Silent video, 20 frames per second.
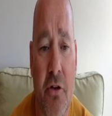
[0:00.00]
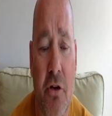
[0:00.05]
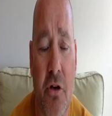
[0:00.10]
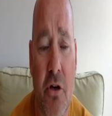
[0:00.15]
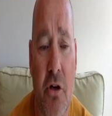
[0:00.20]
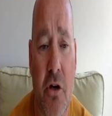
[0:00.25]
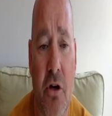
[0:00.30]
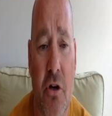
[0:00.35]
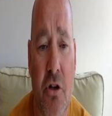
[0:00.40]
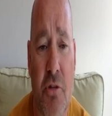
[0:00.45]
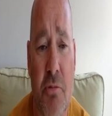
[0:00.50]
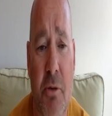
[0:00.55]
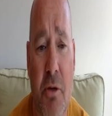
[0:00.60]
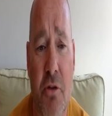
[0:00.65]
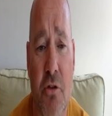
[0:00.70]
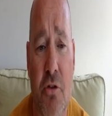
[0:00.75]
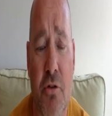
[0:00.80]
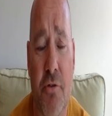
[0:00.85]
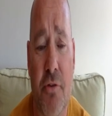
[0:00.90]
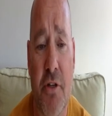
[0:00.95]
I
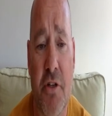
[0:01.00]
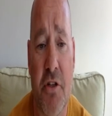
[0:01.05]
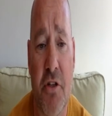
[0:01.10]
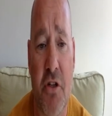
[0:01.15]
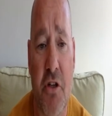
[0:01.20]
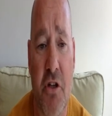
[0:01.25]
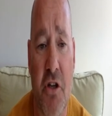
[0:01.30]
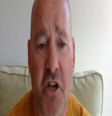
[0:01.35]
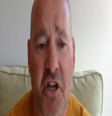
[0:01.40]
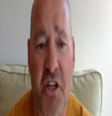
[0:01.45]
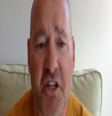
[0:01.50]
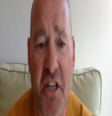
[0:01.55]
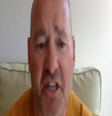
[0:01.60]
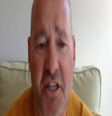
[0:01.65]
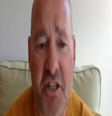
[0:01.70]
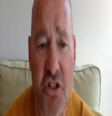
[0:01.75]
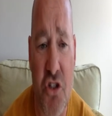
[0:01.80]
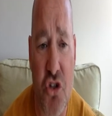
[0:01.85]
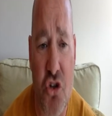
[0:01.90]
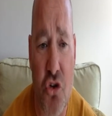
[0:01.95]
suppose I've had an
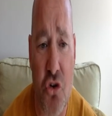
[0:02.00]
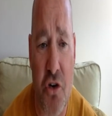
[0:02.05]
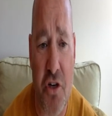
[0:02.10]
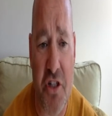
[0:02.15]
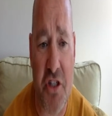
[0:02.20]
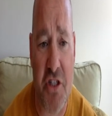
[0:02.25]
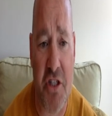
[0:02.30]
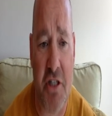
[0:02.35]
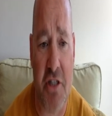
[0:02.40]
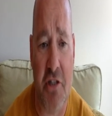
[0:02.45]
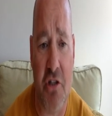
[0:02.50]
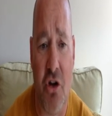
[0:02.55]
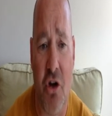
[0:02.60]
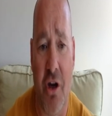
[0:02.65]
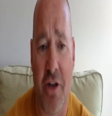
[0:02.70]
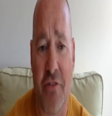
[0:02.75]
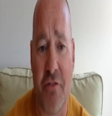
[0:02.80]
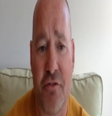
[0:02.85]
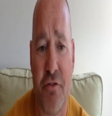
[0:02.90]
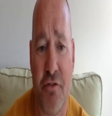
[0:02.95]
interesting
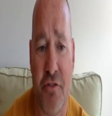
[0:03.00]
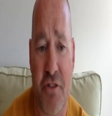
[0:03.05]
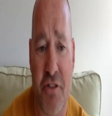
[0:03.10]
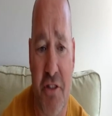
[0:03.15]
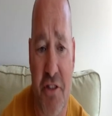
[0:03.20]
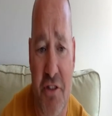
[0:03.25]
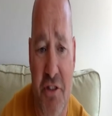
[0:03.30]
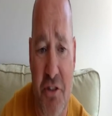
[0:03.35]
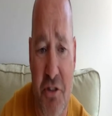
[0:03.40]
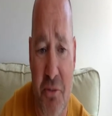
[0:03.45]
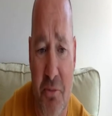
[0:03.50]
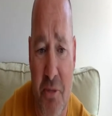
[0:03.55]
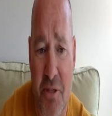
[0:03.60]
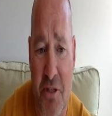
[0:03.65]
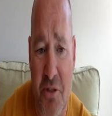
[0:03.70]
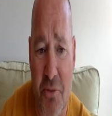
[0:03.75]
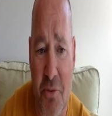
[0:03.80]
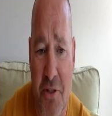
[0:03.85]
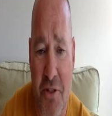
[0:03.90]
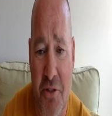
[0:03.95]
life, is the
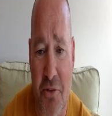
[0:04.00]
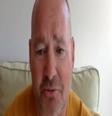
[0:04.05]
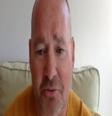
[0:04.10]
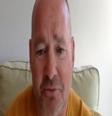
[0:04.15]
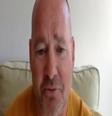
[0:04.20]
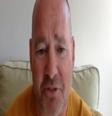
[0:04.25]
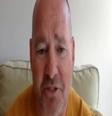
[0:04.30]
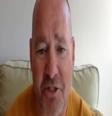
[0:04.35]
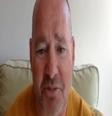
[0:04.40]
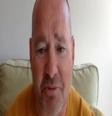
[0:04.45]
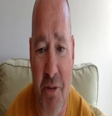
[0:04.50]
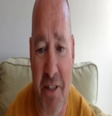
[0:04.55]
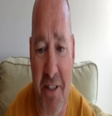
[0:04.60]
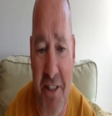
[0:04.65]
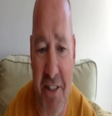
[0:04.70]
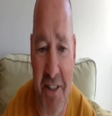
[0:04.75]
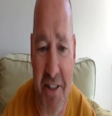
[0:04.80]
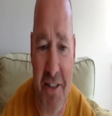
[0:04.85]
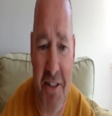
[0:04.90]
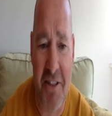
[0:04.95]
best way to explain
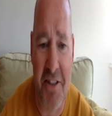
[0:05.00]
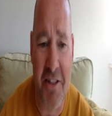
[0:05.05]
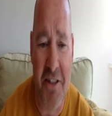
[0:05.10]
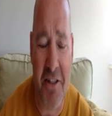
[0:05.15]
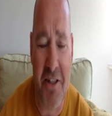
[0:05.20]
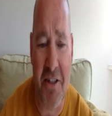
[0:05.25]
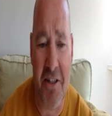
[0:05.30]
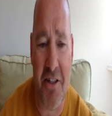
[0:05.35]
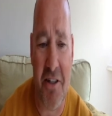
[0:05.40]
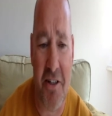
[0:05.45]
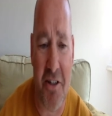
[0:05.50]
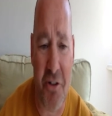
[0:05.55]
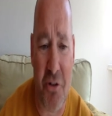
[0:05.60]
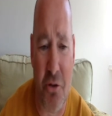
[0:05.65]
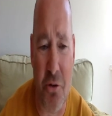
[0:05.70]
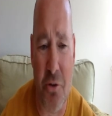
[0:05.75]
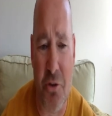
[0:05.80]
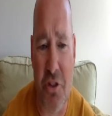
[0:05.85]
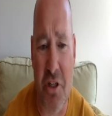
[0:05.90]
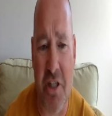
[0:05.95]
it. And I
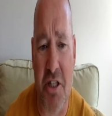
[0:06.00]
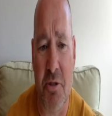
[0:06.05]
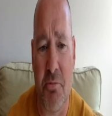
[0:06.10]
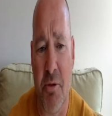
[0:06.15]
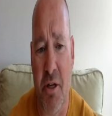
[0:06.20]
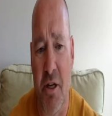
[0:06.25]
also it's a